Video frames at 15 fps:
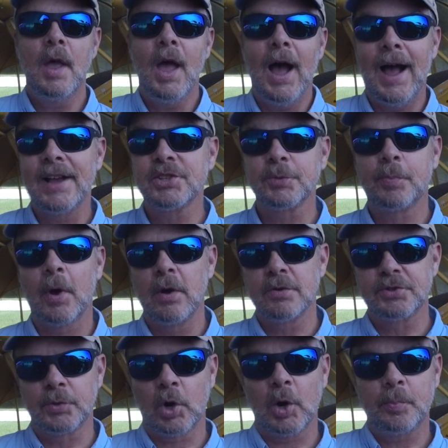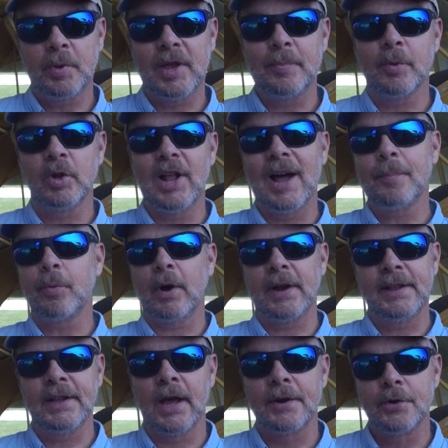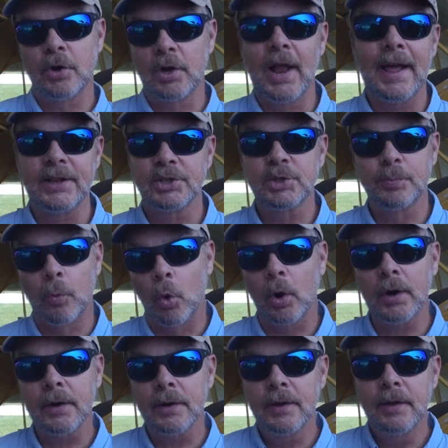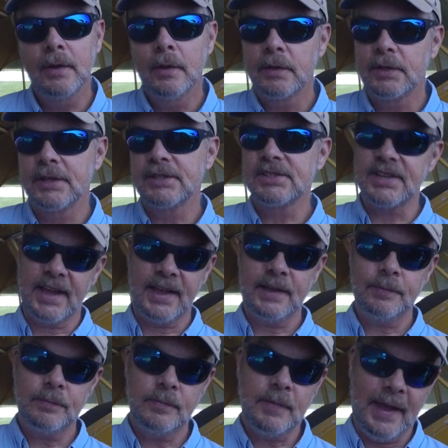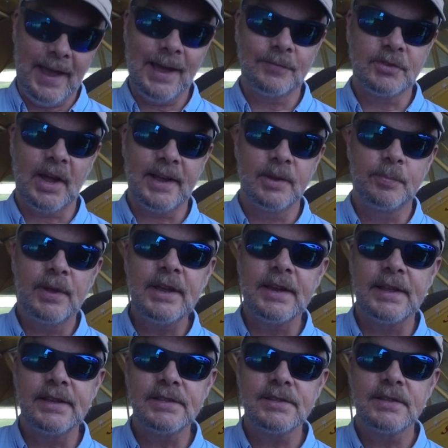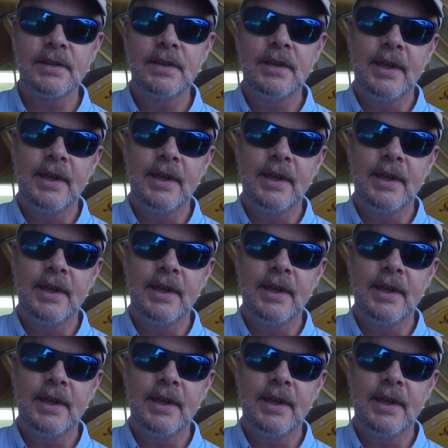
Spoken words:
I suppose there are people operating under light sport that say have diabetes,